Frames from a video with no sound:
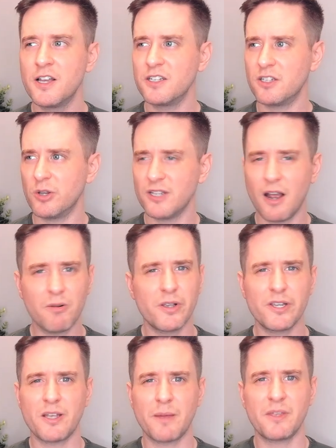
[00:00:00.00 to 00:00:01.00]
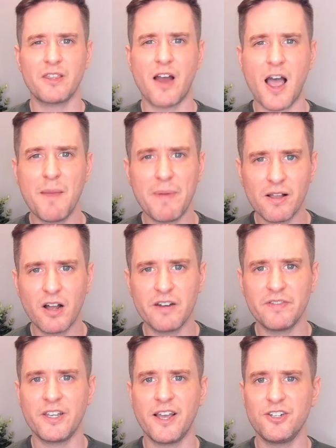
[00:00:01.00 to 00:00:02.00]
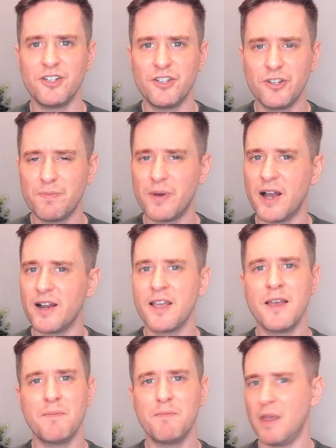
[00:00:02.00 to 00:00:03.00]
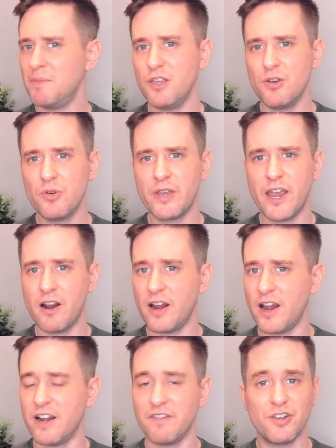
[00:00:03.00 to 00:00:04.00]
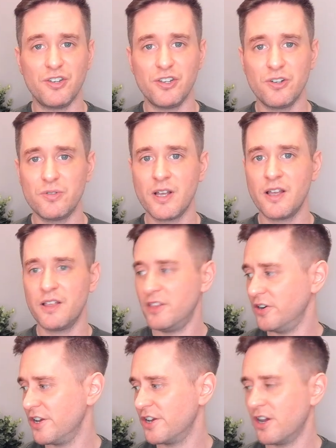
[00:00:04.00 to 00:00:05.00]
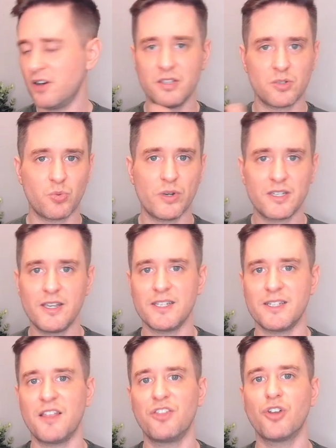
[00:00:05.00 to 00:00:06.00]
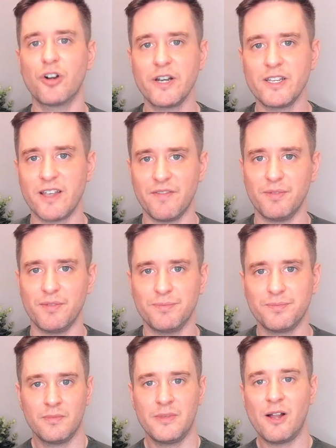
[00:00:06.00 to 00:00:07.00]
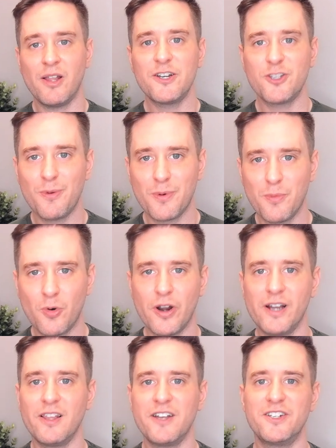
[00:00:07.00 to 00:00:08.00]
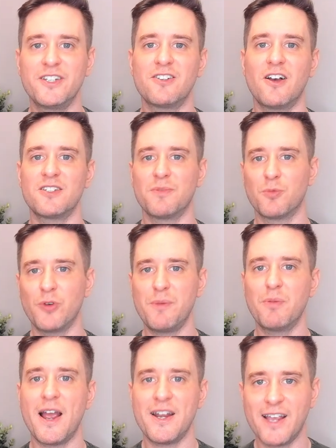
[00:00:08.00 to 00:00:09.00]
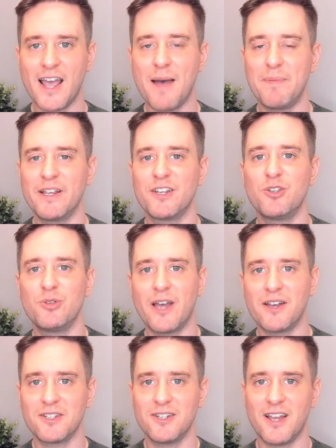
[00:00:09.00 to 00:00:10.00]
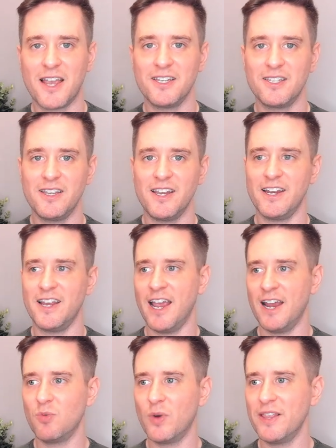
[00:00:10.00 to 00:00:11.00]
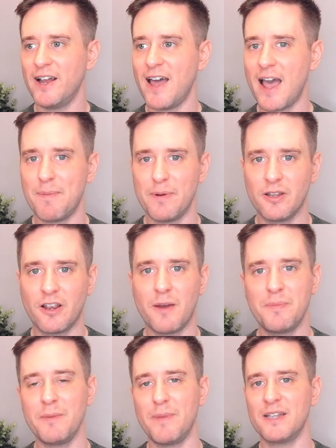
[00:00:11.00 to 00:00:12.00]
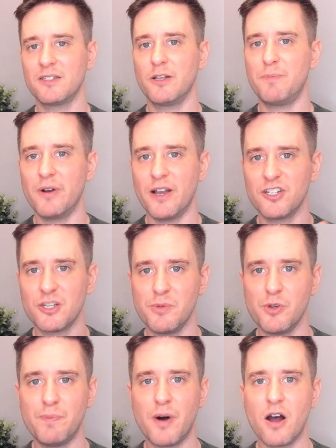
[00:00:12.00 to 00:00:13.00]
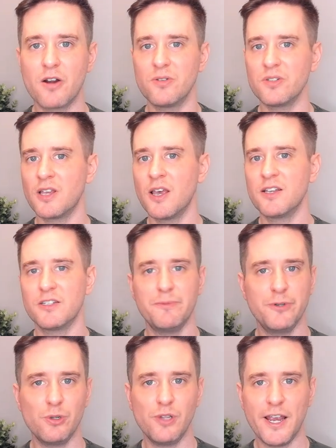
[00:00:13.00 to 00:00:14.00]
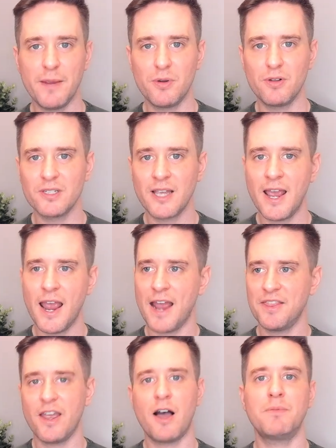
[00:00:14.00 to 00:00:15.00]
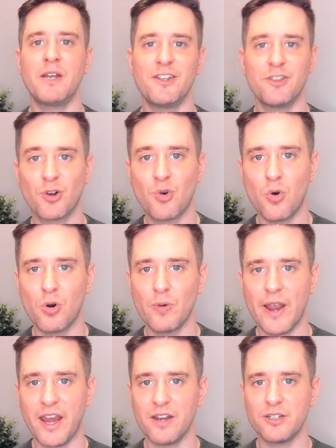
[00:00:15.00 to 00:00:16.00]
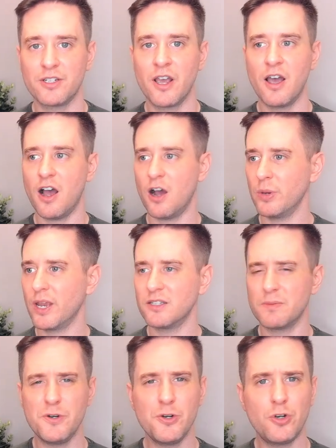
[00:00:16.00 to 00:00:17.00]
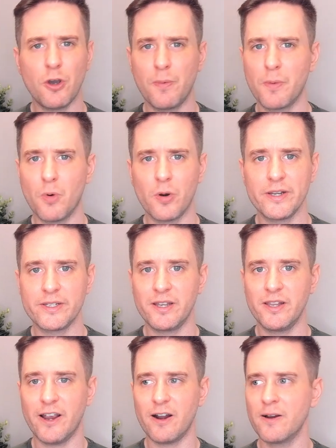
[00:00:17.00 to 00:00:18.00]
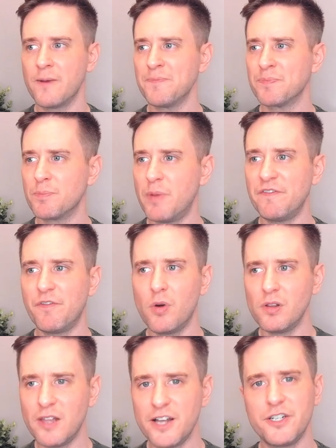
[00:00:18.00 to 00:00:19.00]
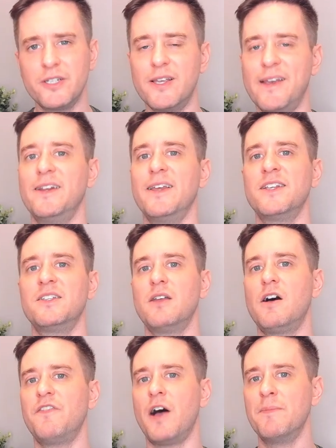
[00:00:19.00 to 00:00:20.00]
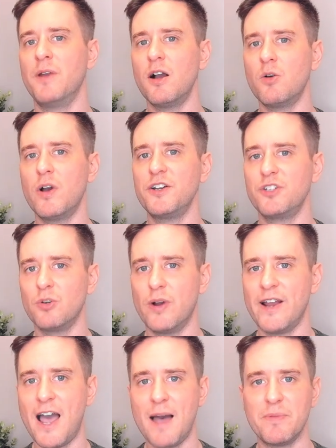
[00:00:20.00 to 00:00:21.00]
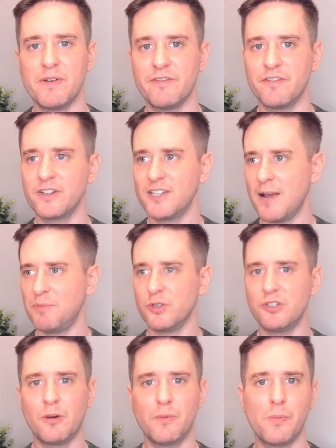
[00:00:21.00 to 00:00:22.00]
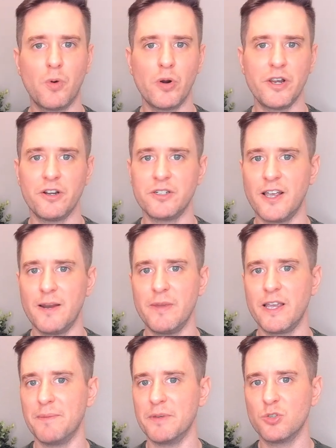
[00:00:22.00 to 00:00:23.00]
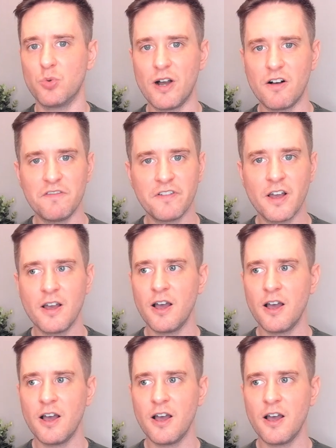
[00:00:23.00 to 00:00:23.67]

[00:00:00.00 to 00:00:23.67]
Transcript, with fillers: So it's not really something that I pay a lot of attention to, but maybe you care, and if you do, there you go, this whiskey is at 37. Now, like Tobermory, Ledaig saw some rebranding happening in 2019, and when that happened, the company basically put out some new bottles, some new labels, and they updated their core range. Uh, we got some new Tobermories in there, but for Ledaig 10 itself, I'm not quite sure what happened. For example, with Tobermory, your 10 became a 12.